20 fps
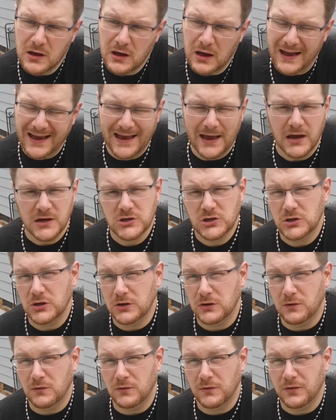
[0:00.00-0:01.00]
I actually
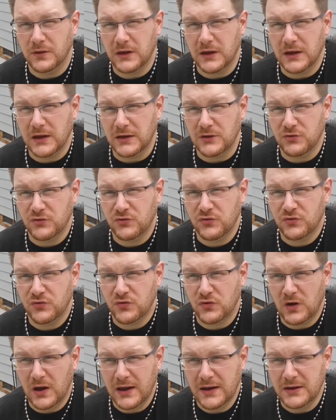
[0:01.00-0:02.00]
don't think I
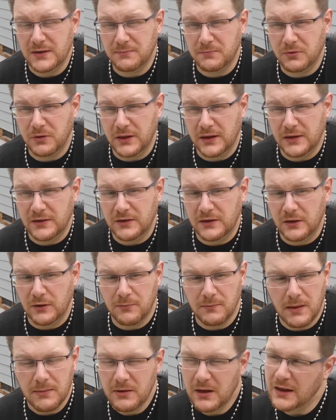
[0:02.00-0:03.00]
tried to plant it, or
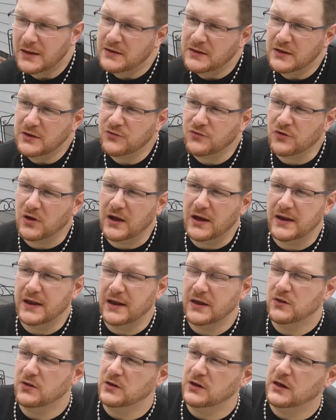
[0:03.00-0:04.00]
maybe I did try and I
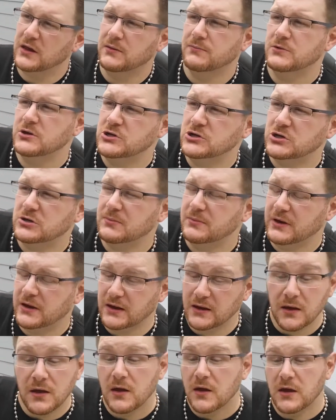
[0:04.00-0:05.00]
couldn't get them to
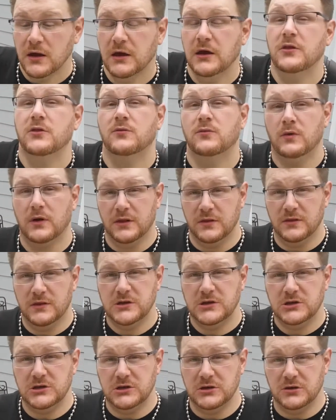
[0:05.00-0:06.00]
germinate. Either way,
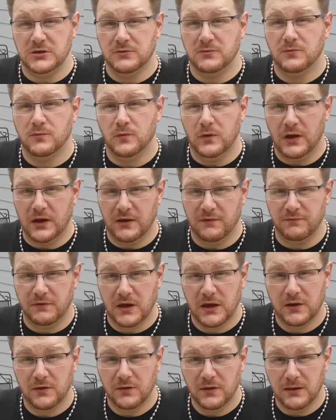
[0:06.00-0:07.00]
this year, we have
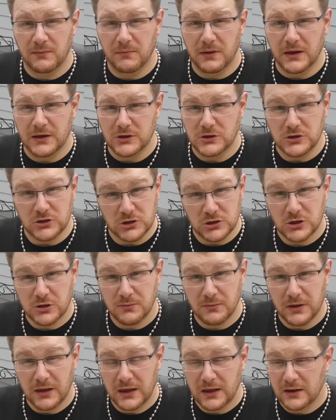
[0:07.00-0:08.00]
not only managed to
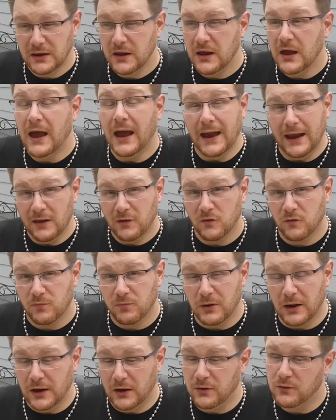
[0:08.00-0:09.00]
germinate and
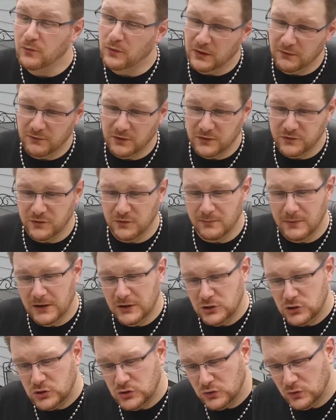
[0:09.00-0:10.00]
sprout, we have also
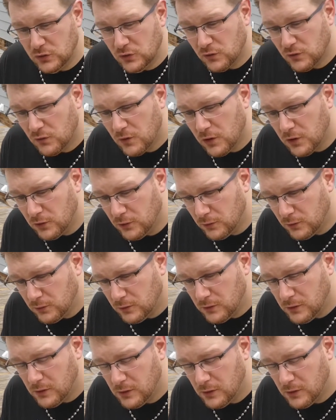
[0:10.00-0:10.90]
managed to grow